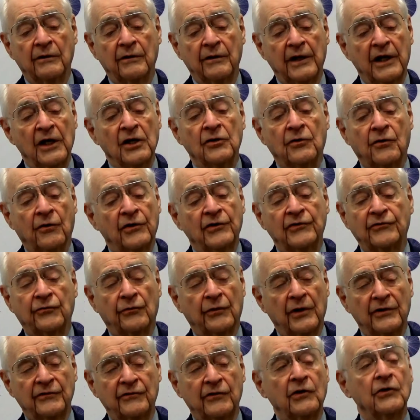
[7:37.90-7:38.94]
increased
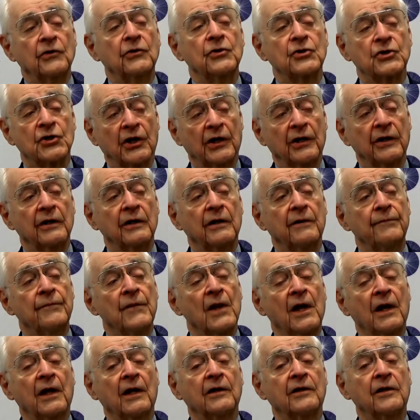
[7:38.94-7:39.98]
resolution
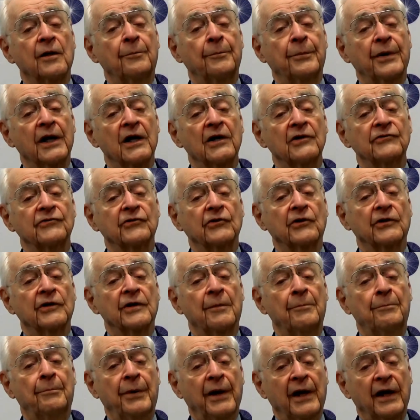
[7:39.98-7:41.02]
depends on a
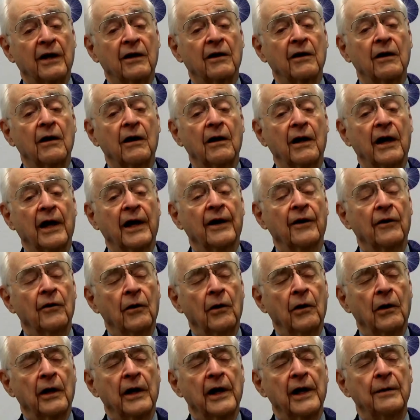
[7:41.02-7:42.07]

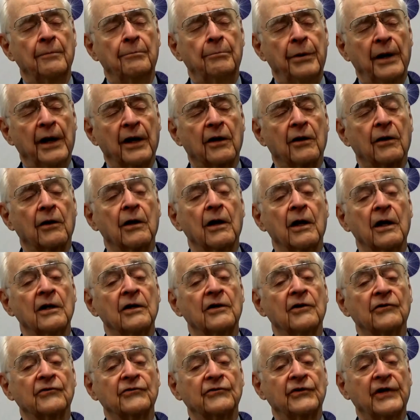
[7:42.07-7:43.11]
better
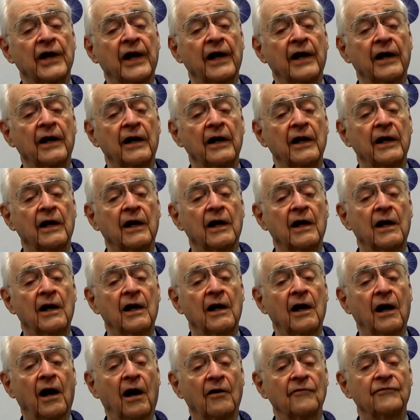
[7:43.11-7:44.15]
understanding
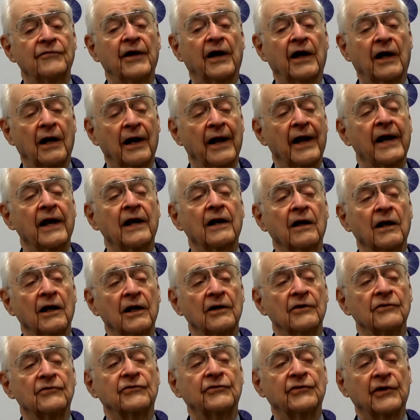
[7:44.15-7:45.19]
of the
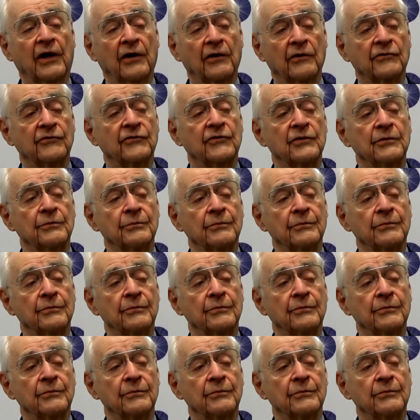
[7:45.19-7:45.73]
ganglion cells